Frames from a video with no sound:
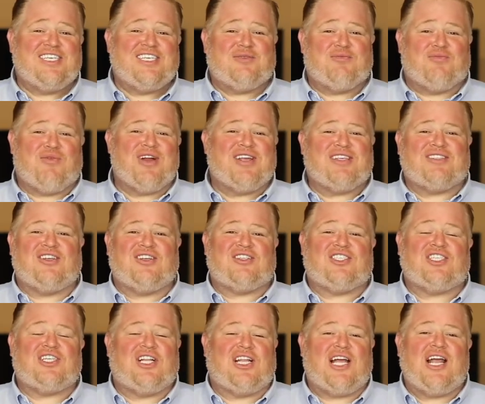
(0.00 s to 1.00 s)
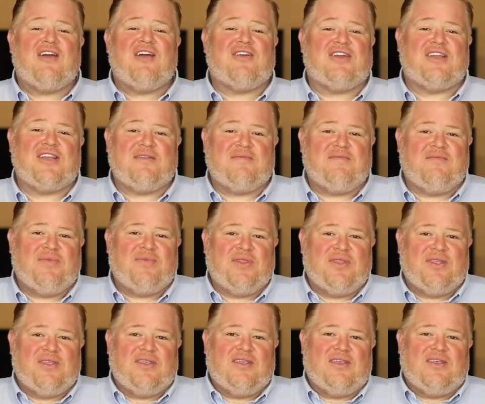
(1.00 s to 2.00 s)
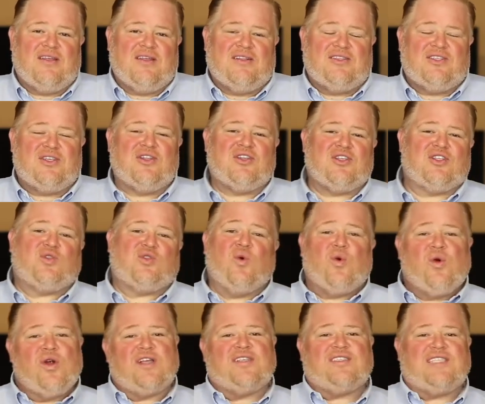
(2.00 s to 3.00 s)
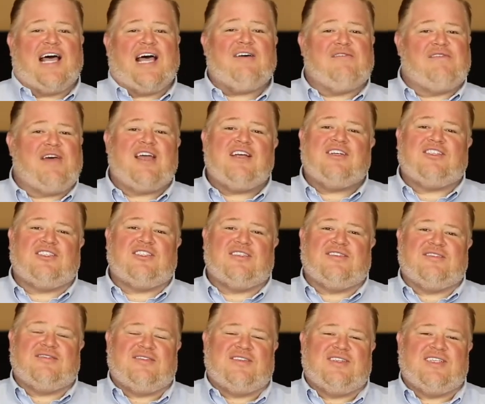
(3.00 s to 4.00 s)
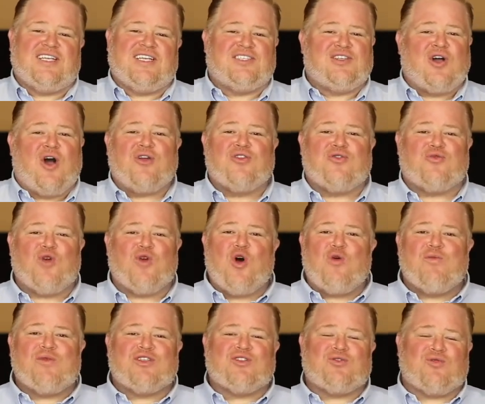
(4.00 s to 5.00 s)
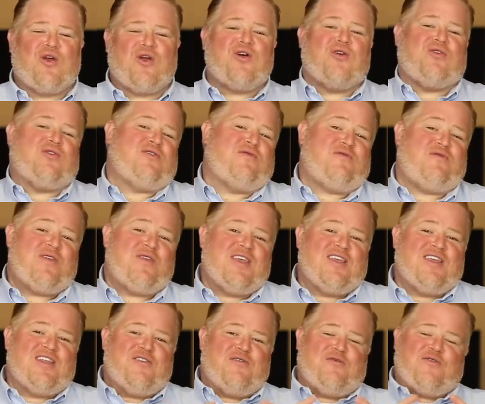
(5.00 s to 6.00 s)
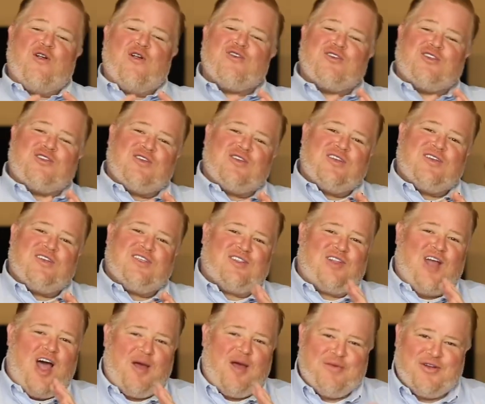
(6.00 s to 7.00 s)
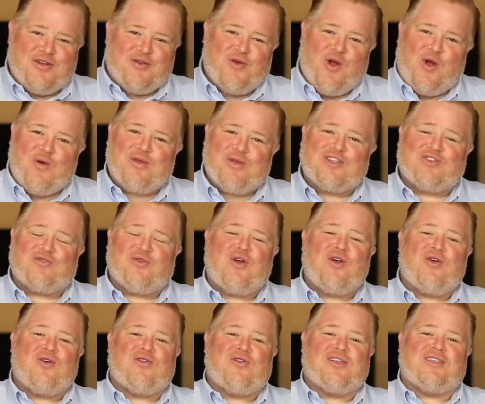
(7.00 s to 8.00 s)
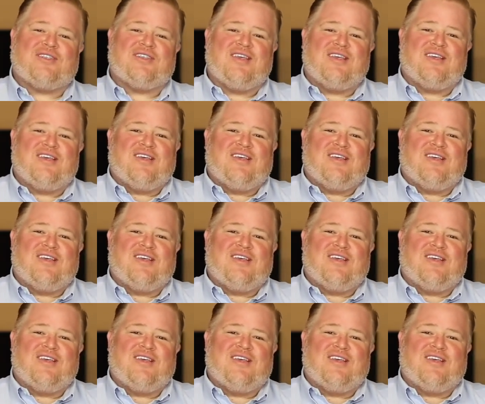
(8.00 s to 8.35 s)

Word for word: just brings such clarity to the story of salvation. It's called the Romans Road, and the, the first stop in the Romans Road is